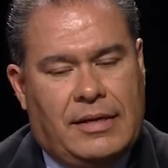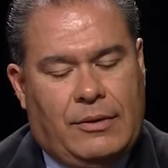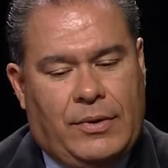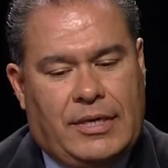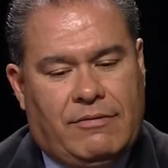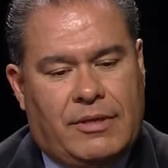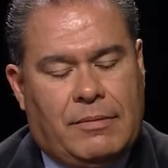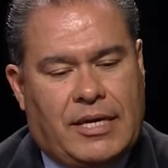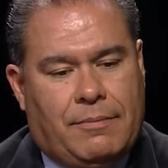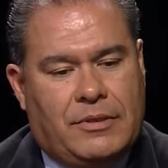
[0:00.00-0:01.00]
we give them
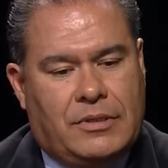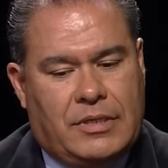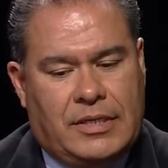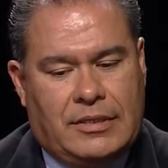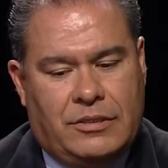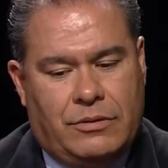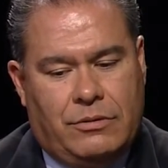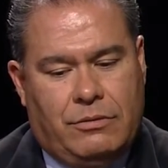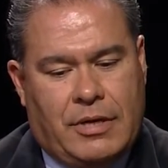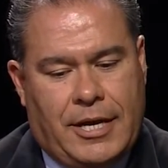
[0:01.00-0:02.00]
the opportunity
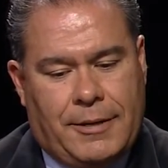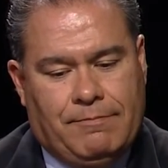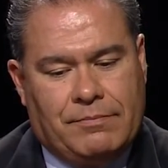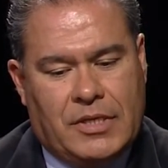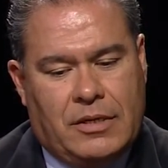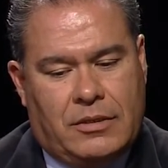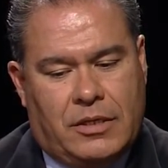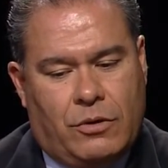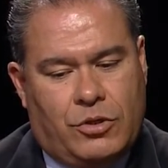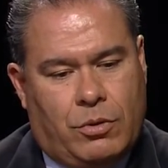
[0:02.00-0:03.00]
to
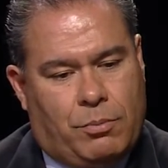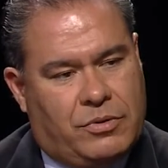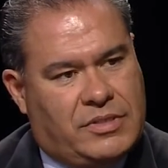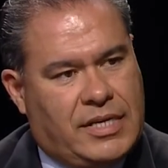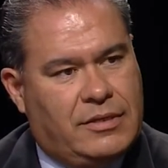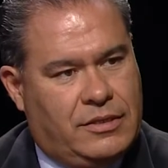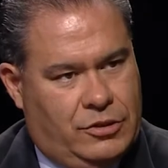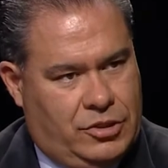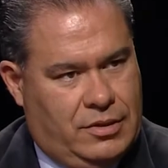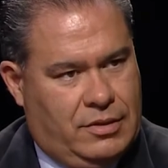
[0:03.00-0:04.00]
go to a
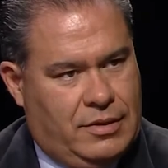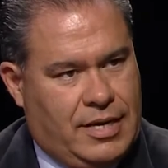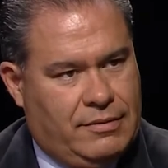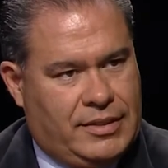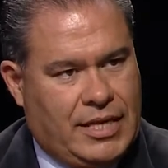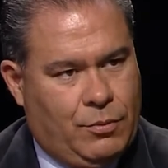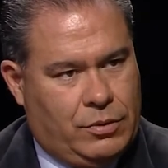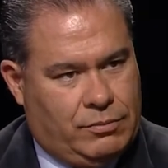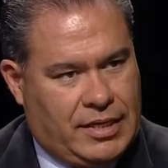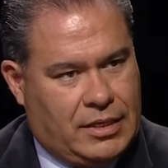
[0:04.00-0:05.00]
percentage that they will
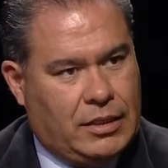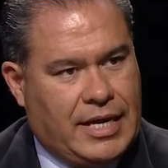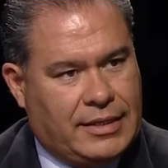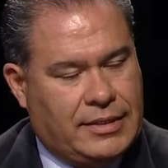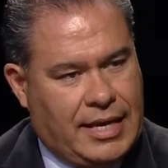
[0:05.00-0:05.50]
collect,